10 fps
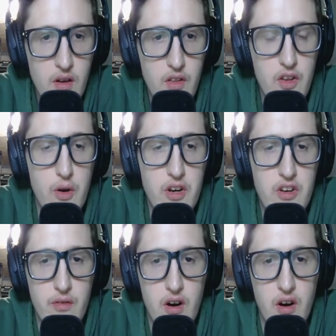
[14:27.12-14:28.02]
Leody
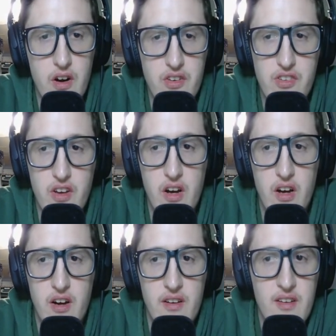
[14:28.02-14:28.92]

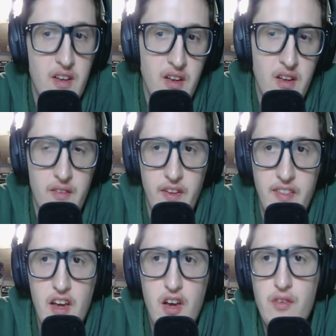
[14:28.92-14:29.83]
Tavares. Like
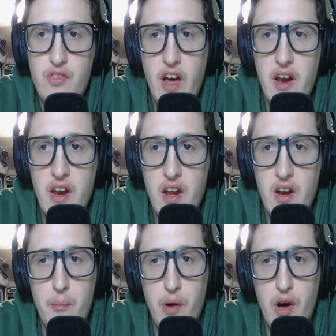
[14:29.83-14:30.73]
they could have slided
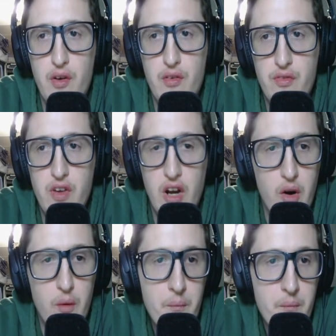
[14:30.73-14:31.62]
in above,
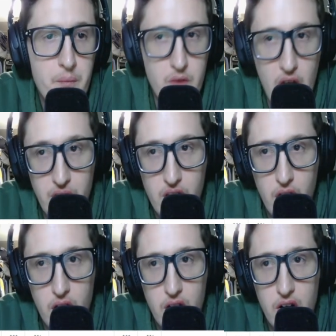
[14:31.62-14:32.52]
Evan
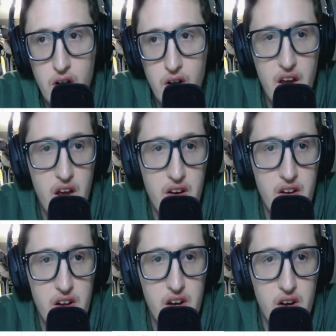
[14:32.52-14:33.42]
Carter and
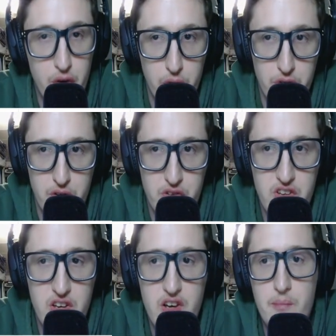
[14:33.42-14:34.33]
Odolis
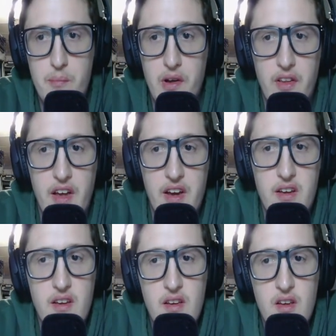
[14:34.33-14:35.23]
Garcia, but like
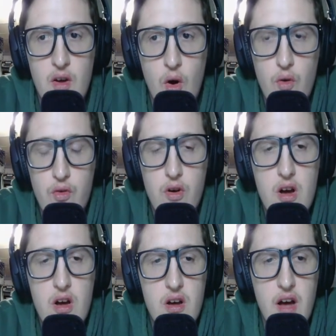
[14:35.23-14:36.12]

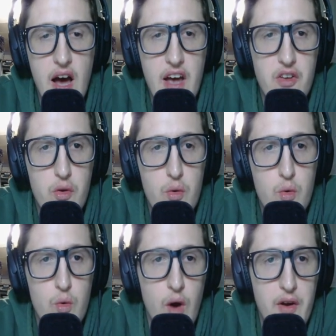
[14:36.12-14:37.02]
overall, I
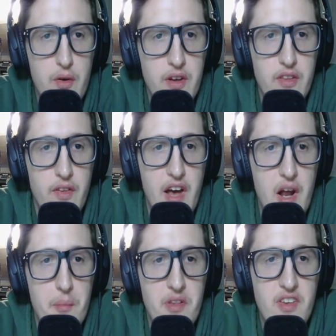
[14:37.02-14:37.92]
do like the
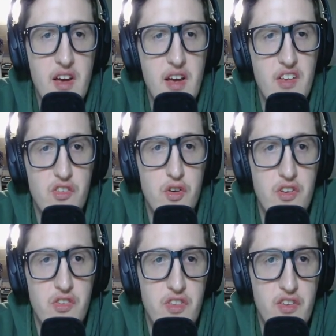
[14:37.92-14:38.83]
lineup. It's not as good
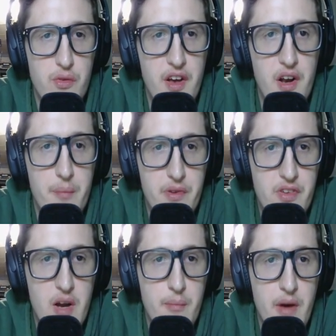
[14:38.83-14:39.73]
as this lineup. This
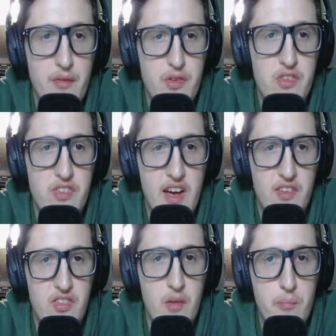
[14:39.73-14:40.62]
lineup obviously
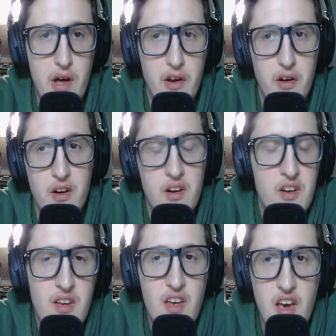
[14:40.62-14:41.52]
stacks the better
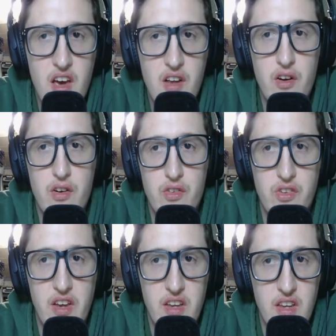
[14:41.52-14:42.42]

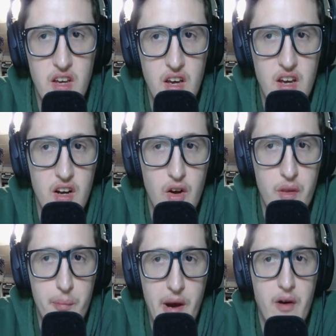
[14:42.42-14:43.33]
hitters, like
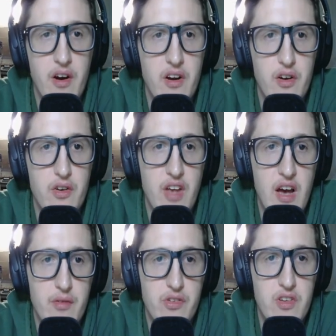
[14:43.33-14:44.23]
in the power hitters,
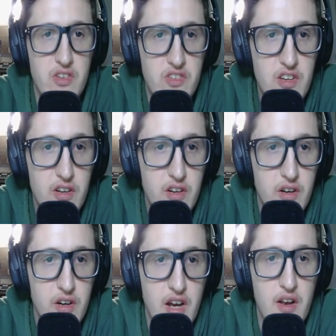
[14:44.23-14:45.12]
obviously
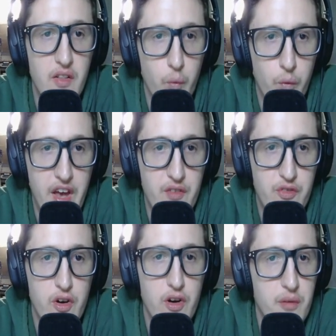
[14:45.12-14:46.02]
Seager and
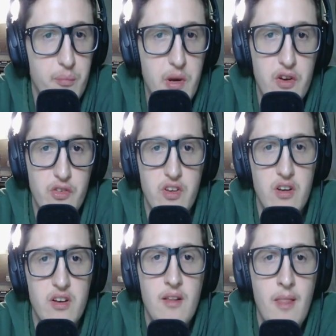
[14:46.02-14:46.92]
Langford,
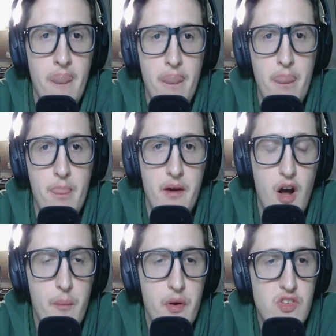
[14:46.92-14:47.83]
Peterson. It
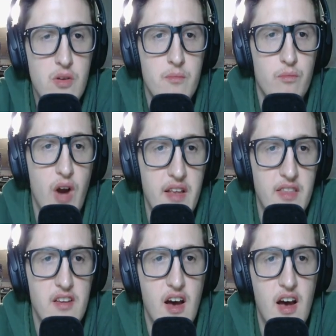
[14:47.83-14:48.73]
all puts them right at
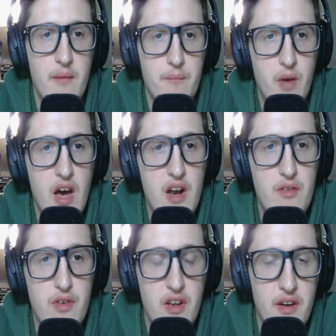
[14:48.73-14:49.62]
the top, kind
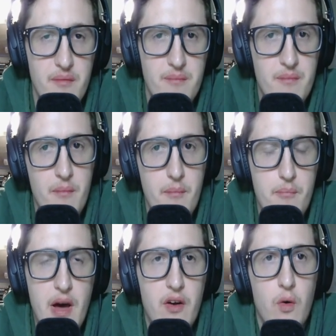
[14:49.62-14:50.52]
of in a
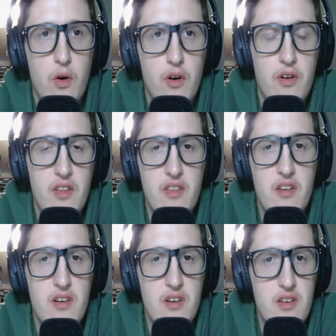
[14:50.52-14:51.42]
better order than
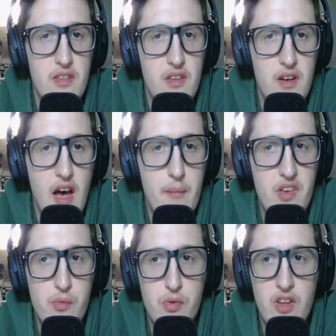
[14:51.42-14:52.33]
the on
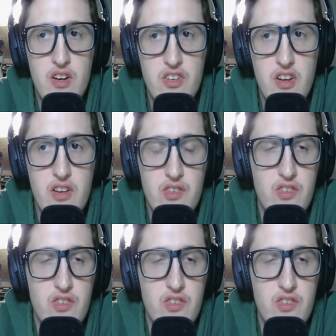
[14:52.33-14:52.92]
base percentage does.